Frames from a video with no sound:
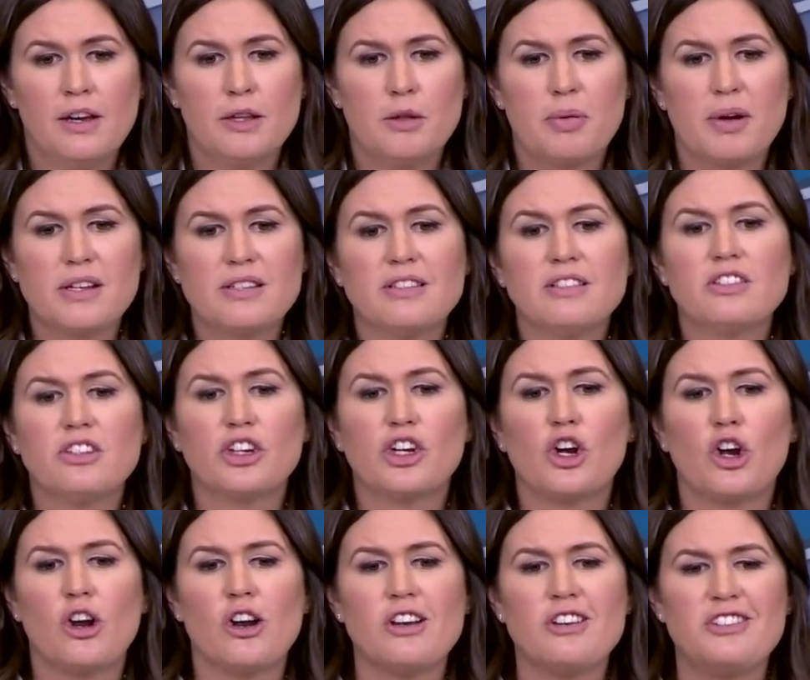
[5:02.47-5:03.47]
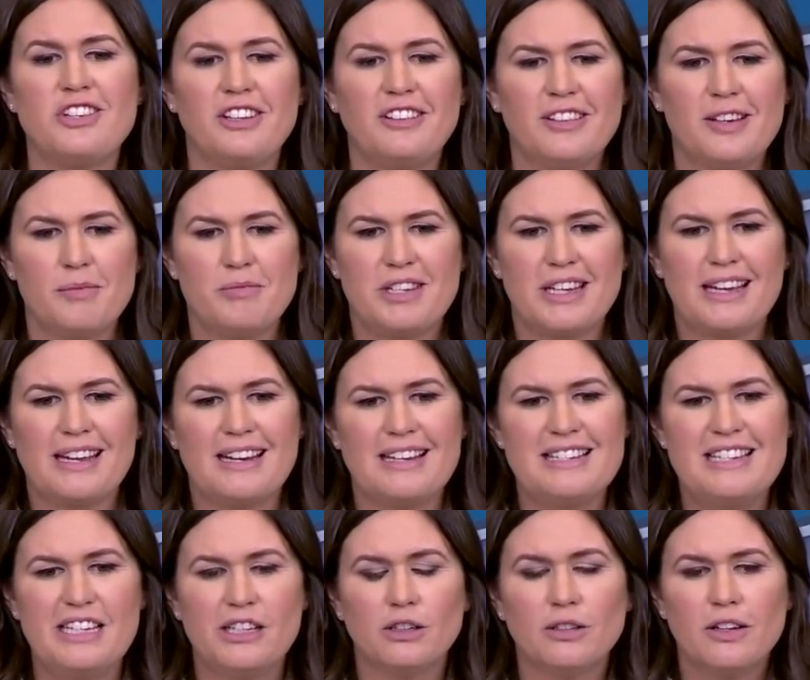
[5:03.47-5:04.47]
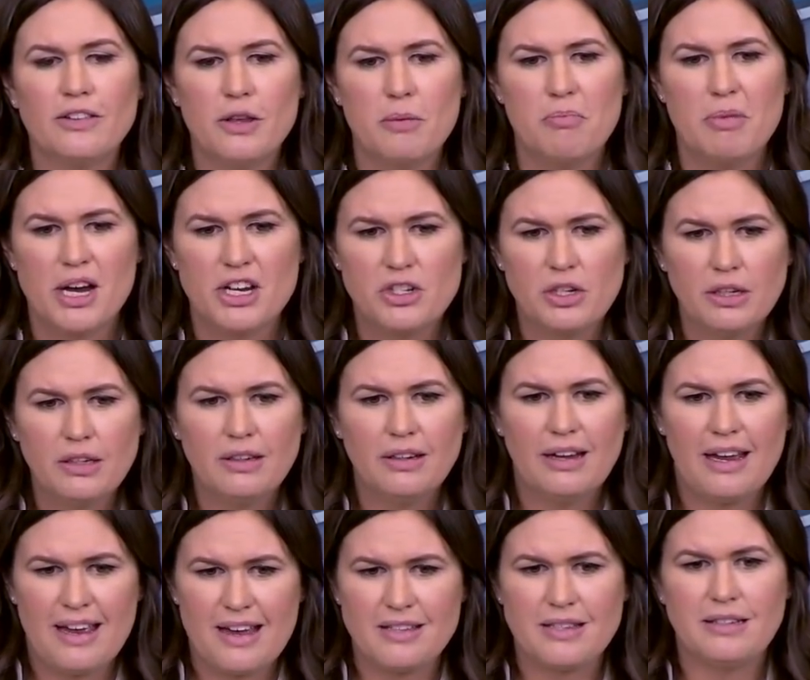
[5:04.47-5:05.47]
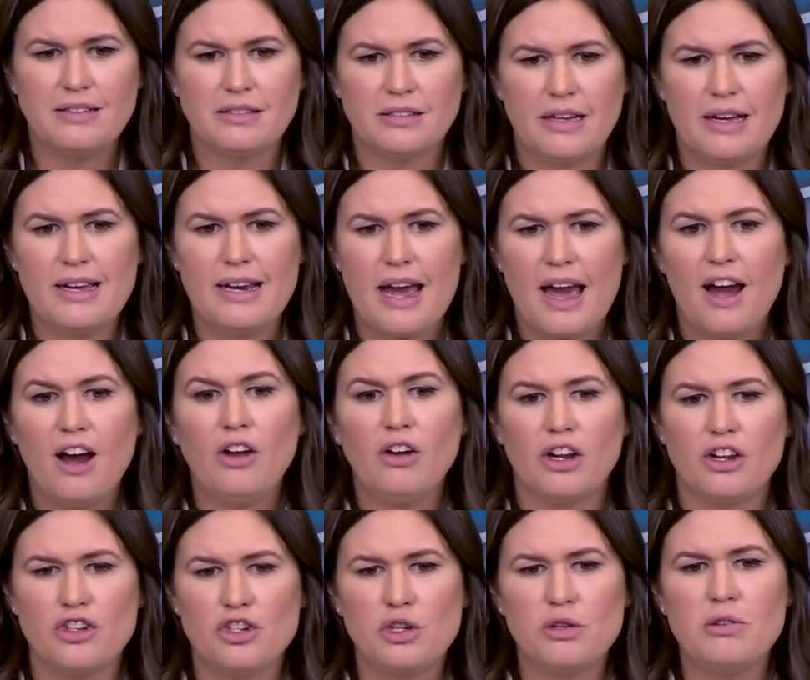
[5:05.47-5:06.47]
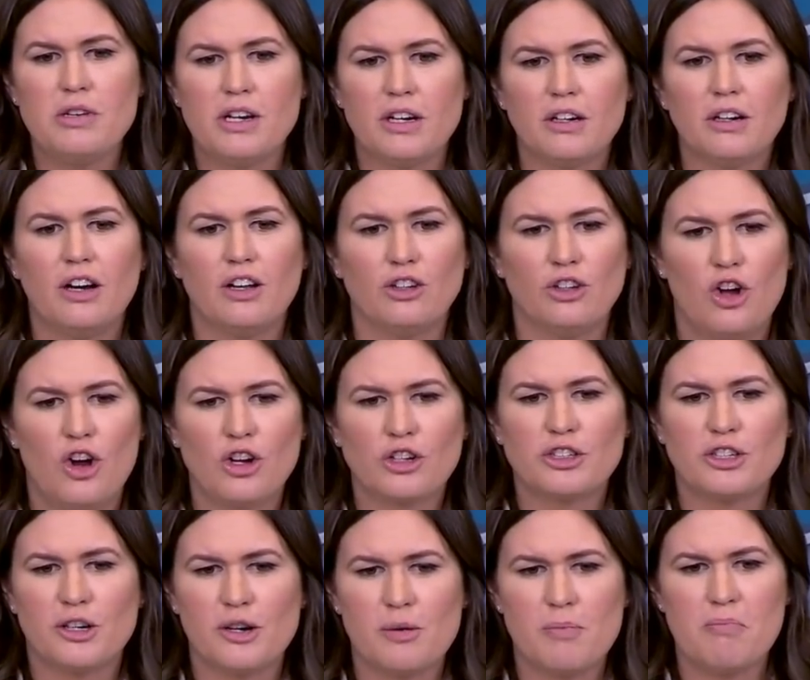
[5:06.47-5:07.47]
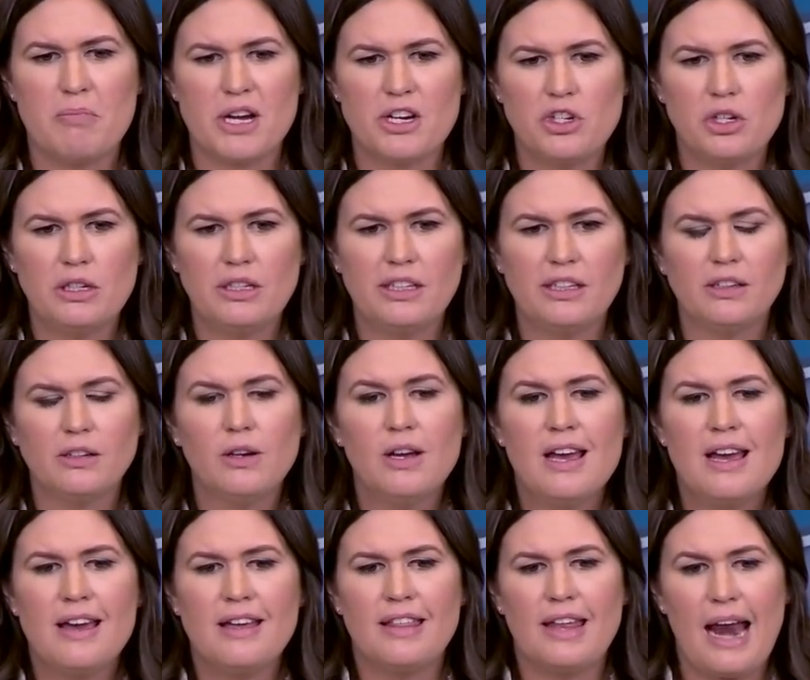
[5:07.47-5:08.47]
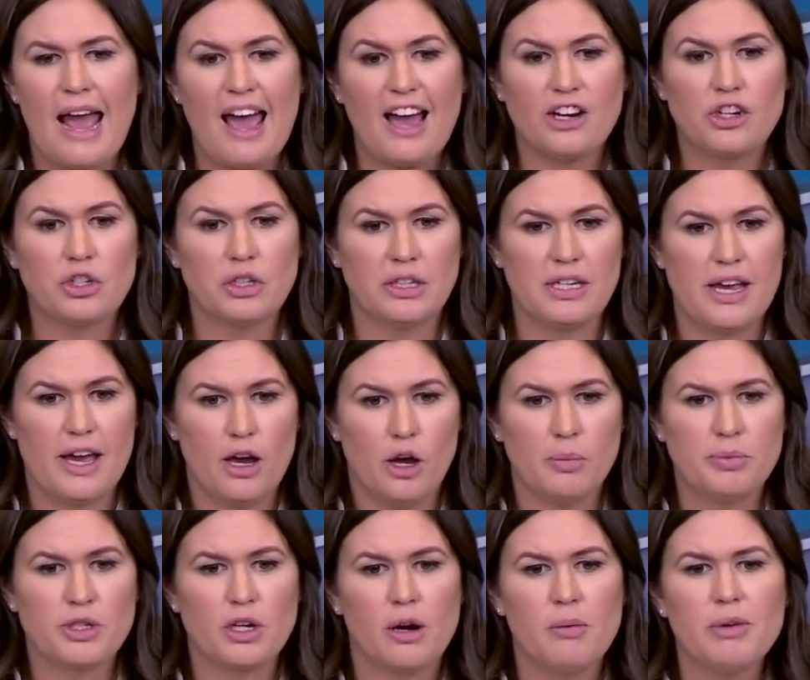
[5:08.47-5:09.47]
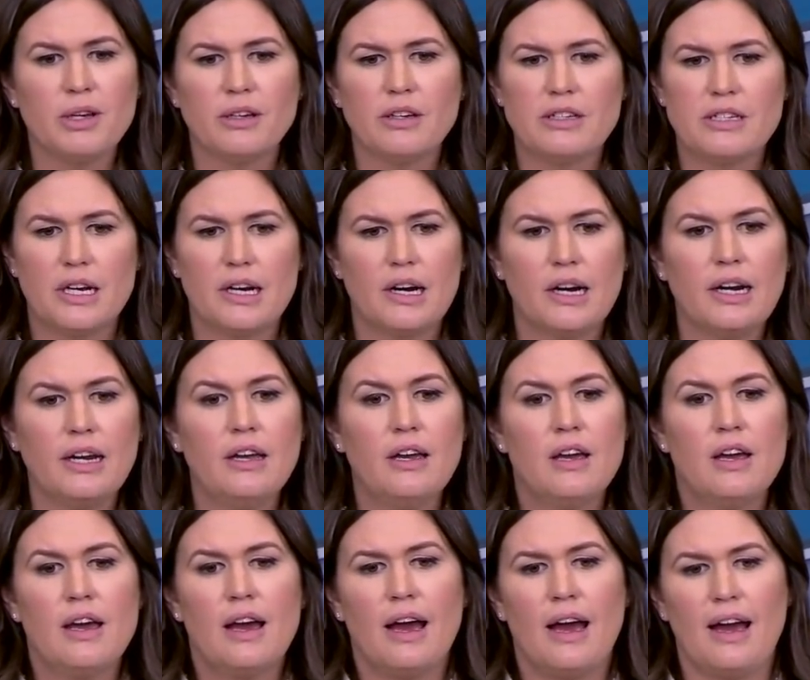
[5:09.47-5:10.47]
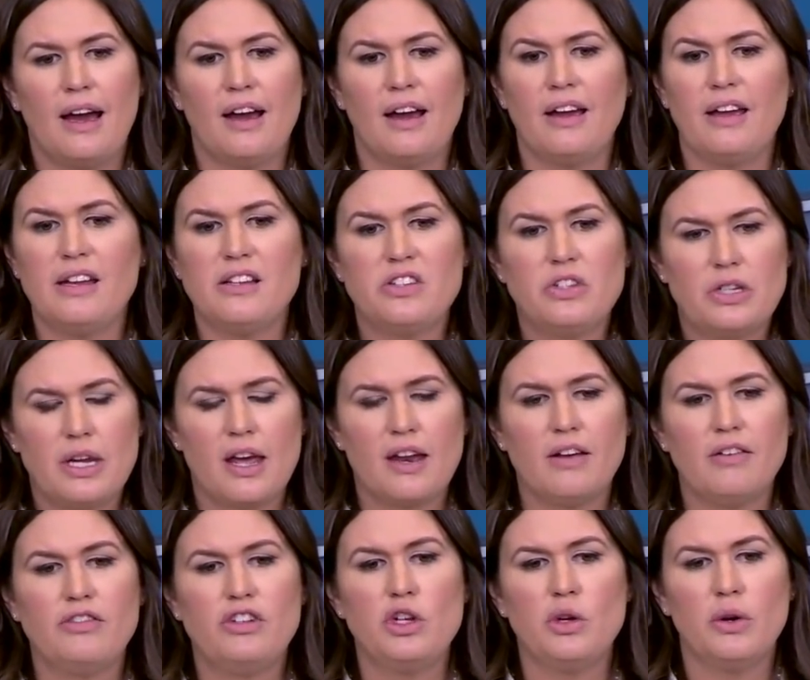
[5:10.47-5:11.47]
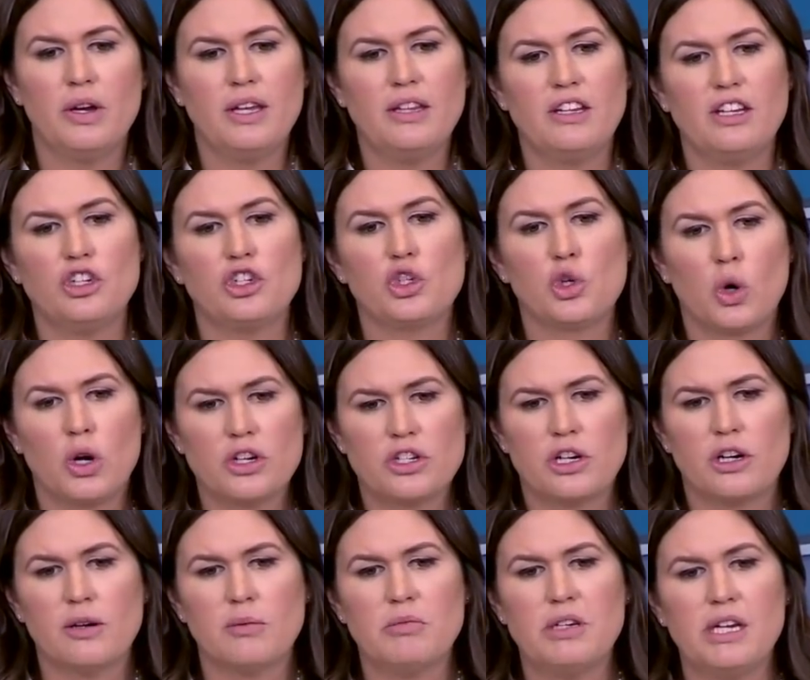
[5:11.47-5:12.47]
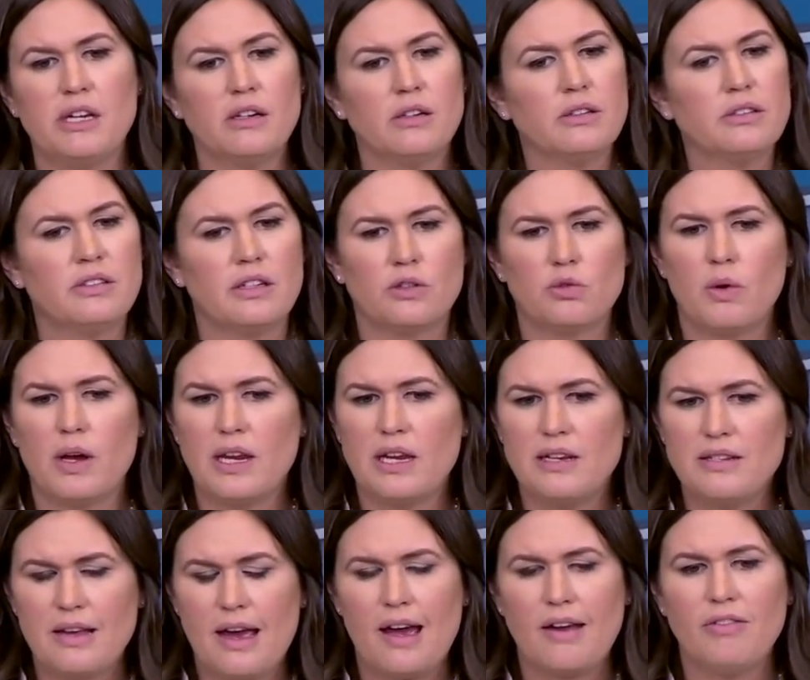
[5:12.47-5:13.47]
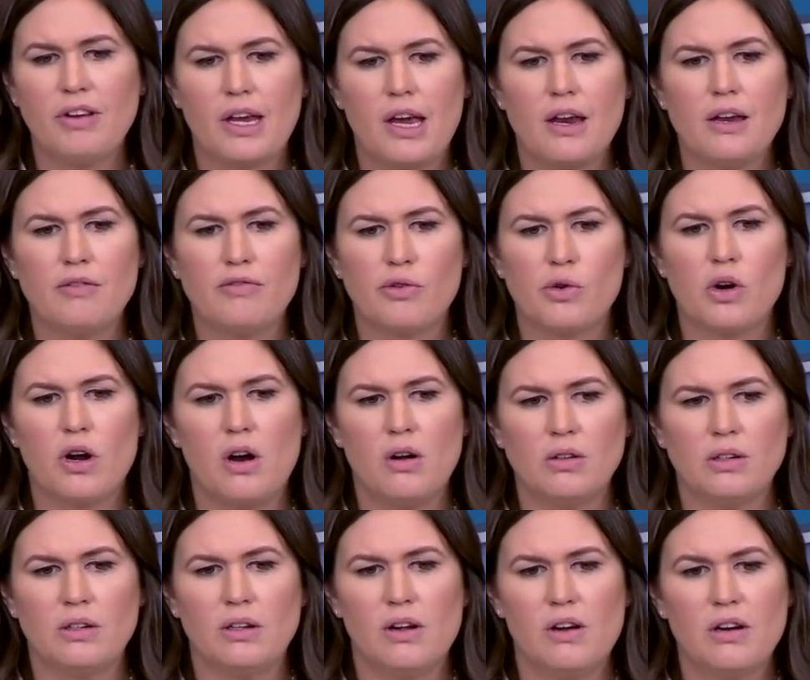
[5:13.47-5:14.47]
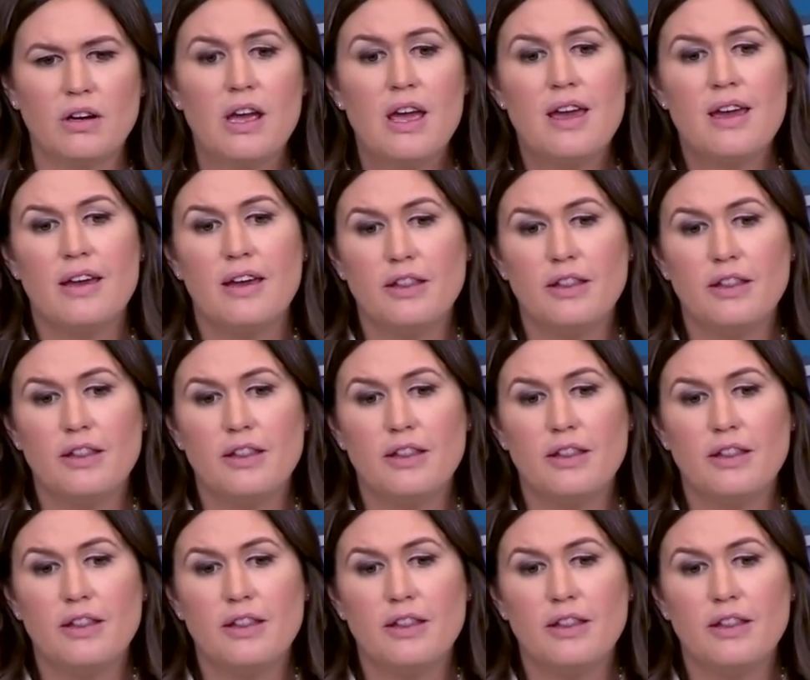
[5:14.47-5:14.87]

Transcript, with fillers: The president's encouraging them to get a deal on the budget as he's laid out a two year, a long term budget deal that actually helps our military uh, instead of doing these short term deals. That's what he's advocated for all along.